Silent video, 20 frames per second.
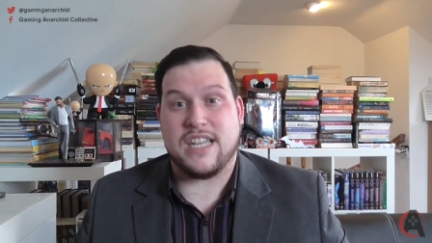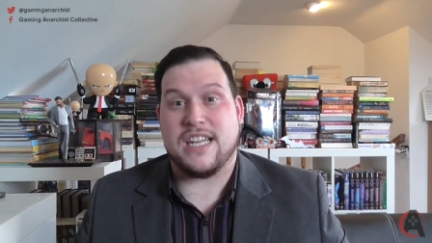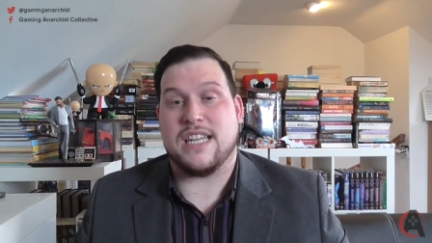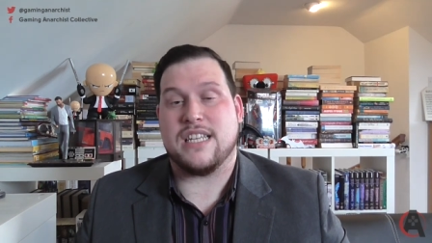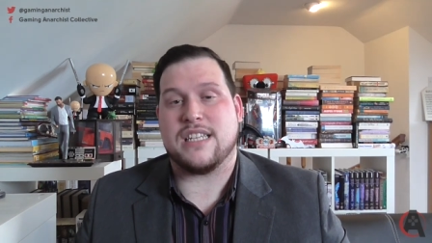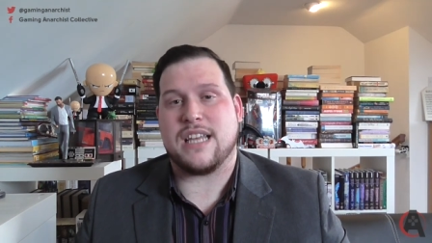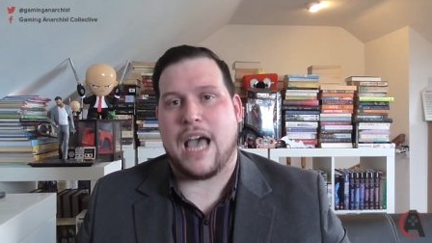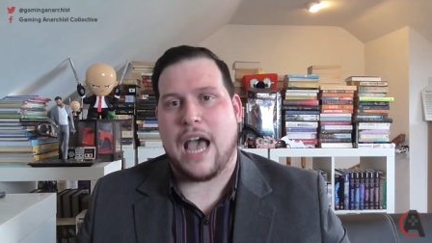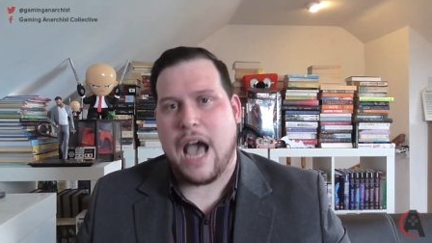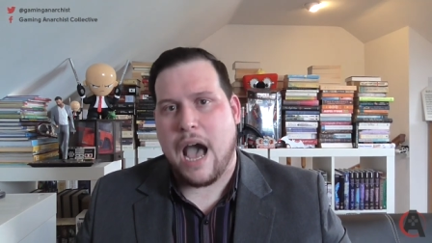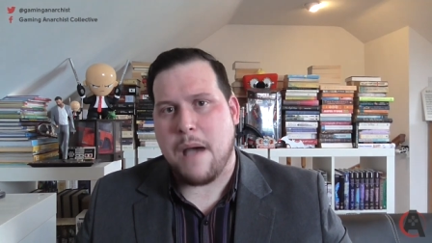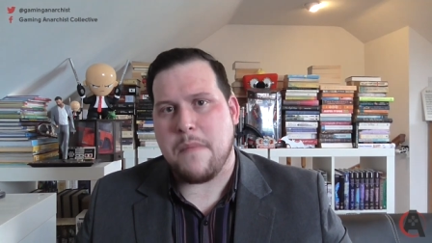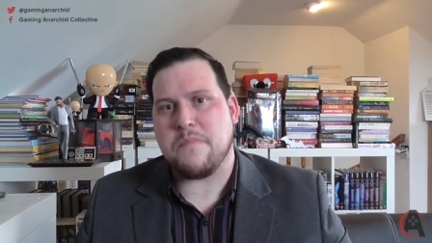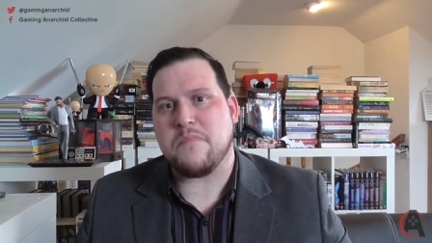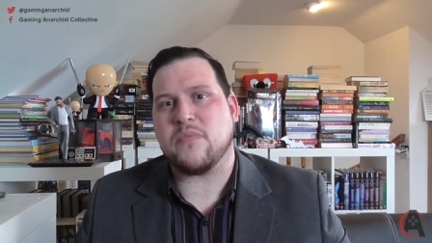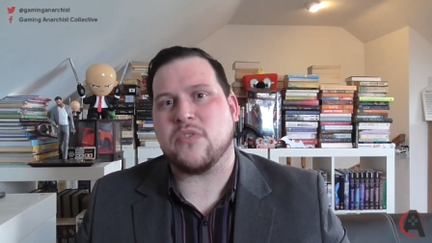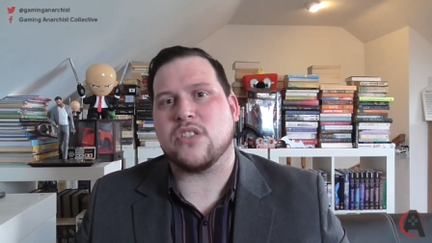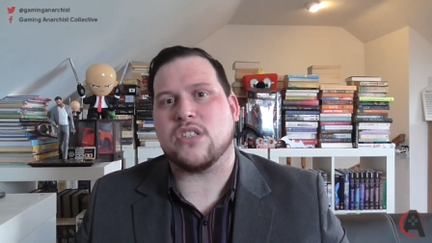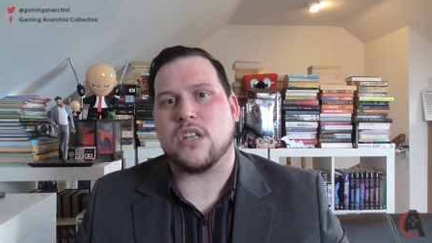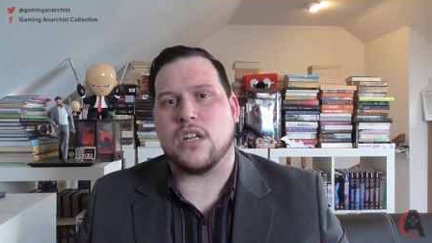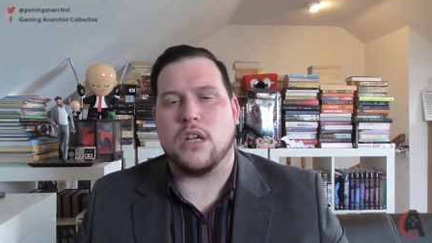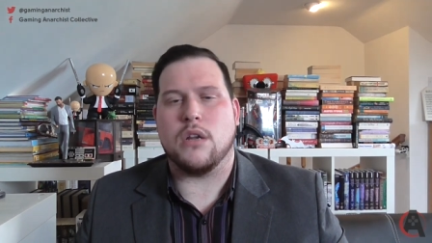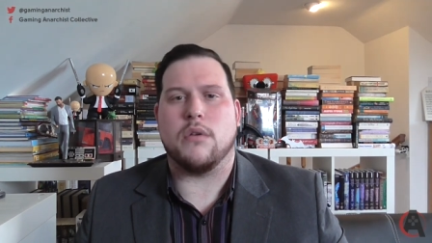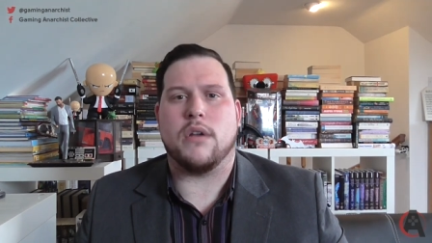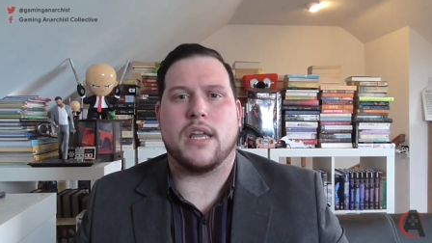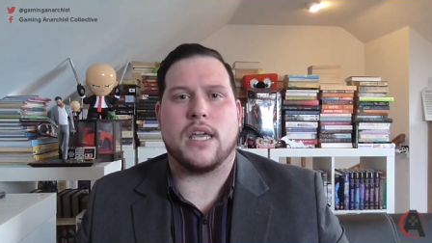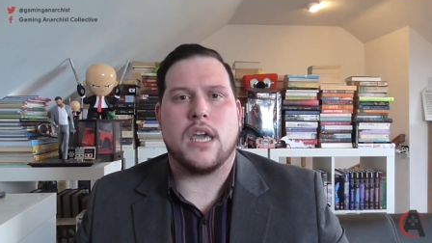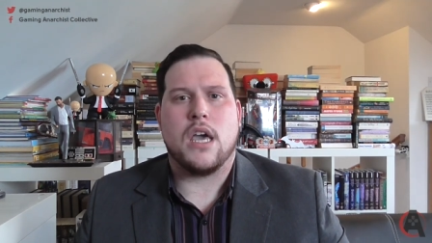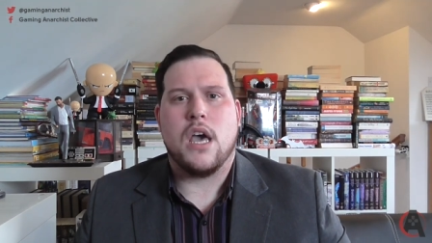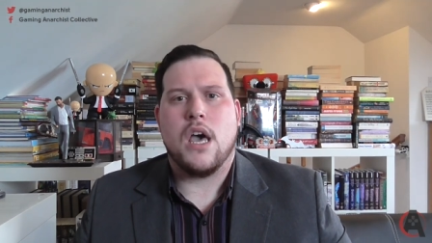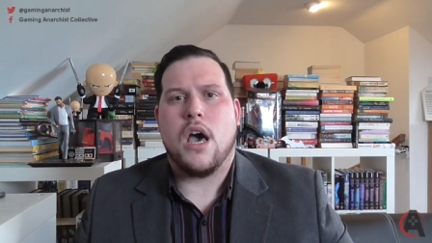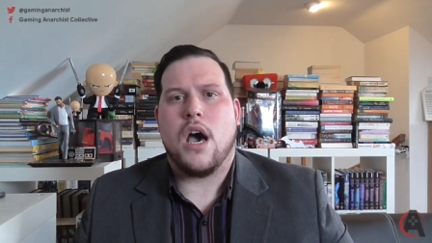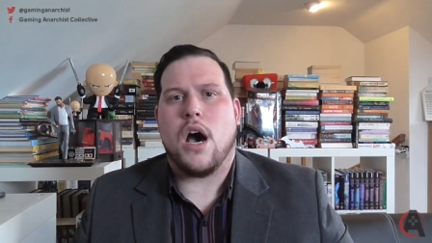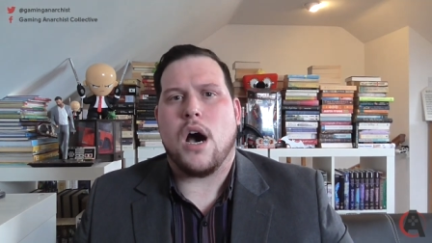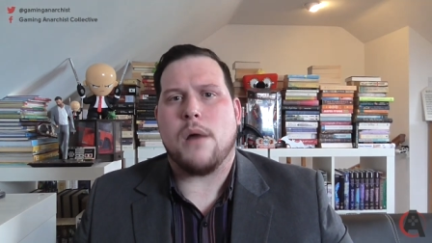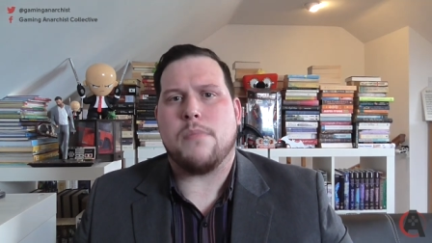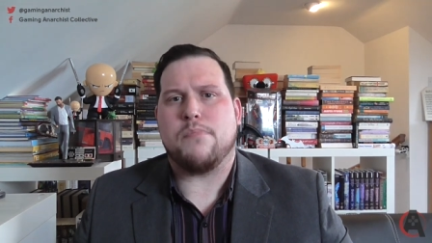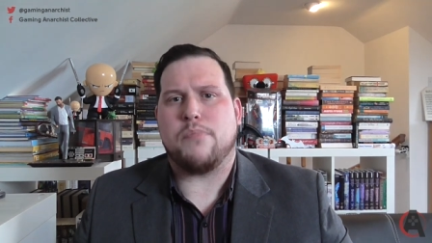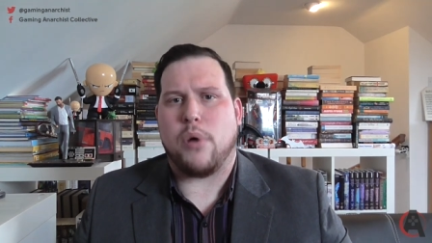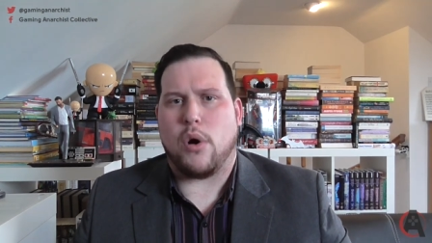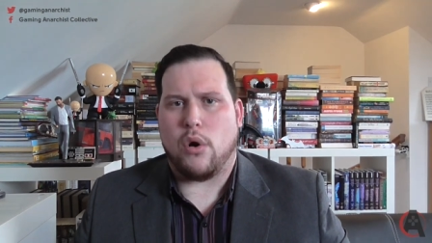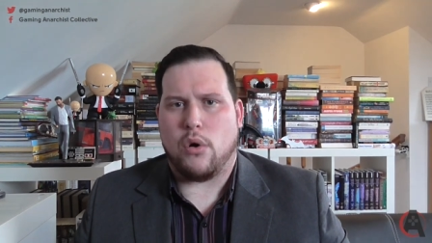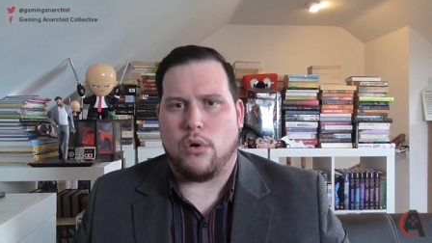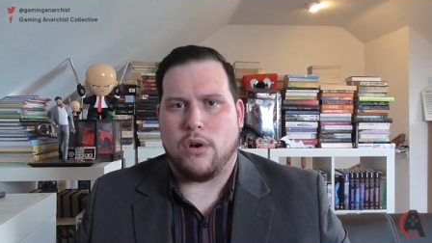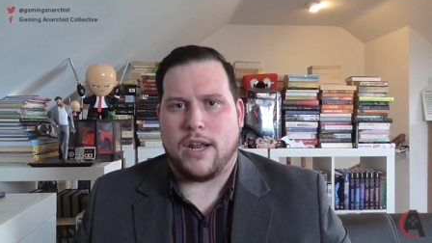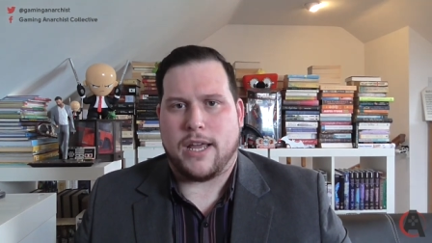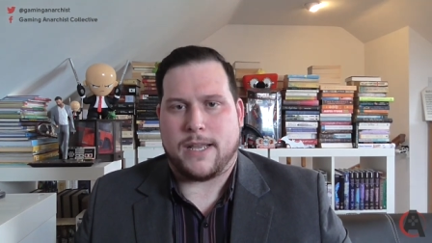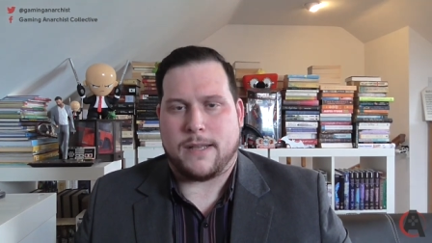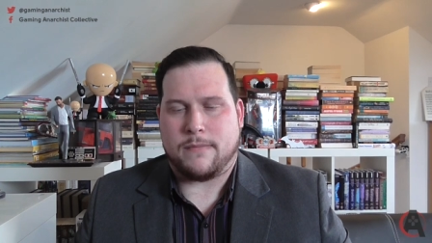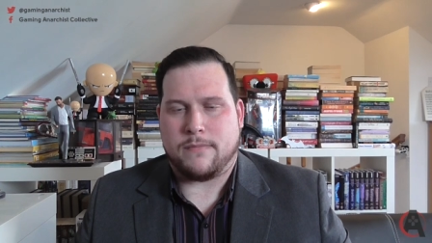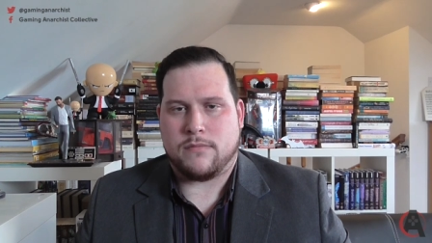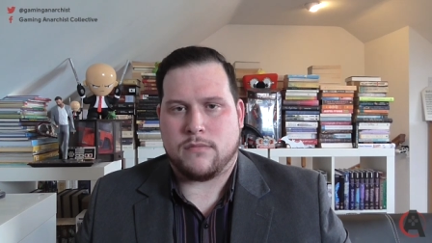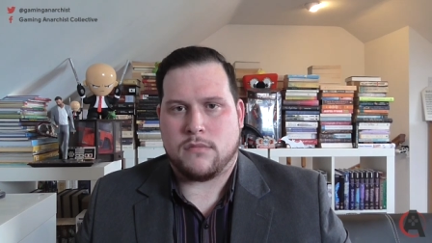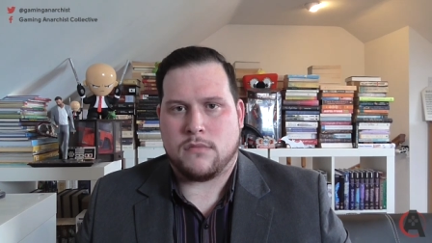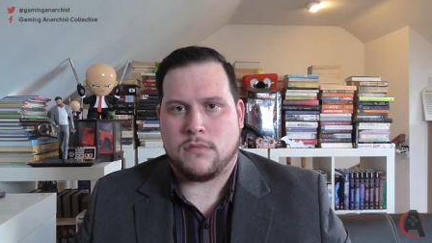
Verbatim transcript: It is absolutely appalling.